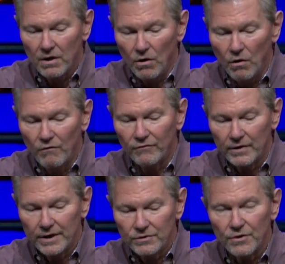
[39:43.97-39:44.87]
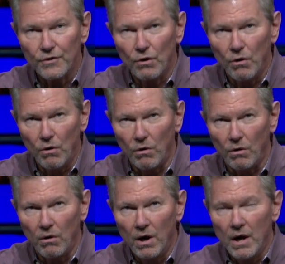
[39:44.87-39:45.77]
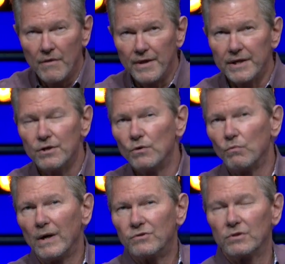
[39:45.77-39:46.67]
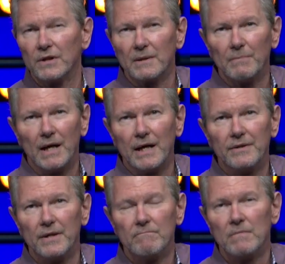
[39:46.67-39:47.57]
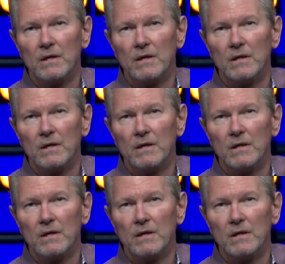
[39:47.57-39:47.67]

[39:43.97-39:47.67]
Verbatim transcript: over into the hole, they hear rustling behind them.